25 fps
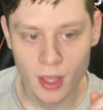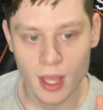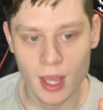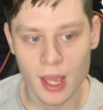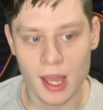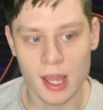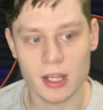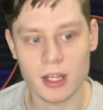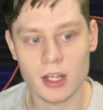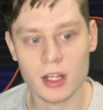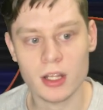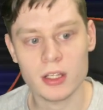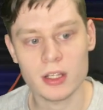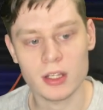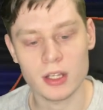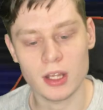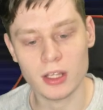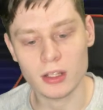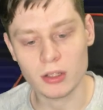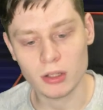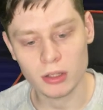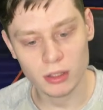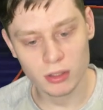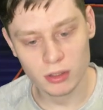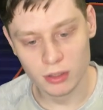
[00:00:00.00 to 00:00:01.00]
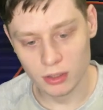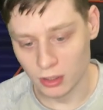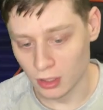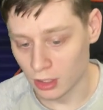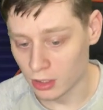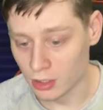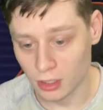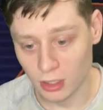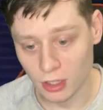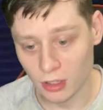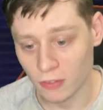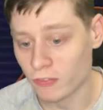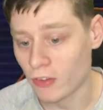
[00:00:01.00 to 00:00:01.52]
And then this is
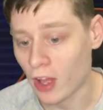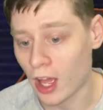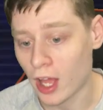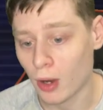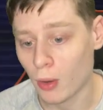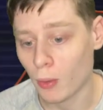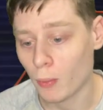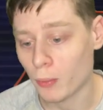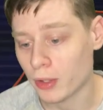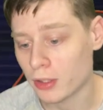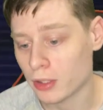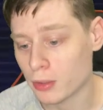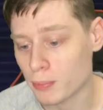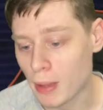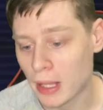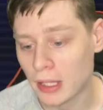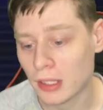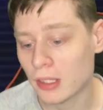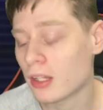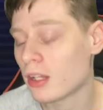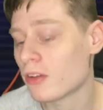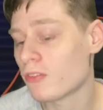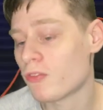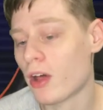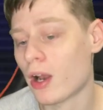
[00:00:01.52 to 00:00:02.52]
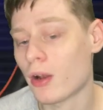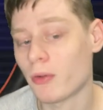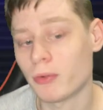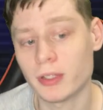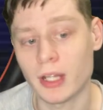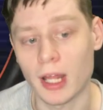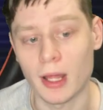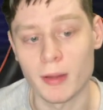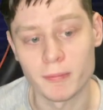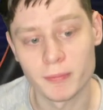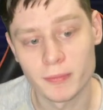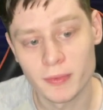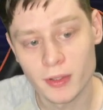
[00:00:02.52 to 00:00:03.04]
basically the final
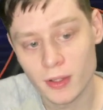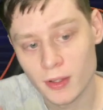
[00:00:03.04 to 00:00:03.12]
step.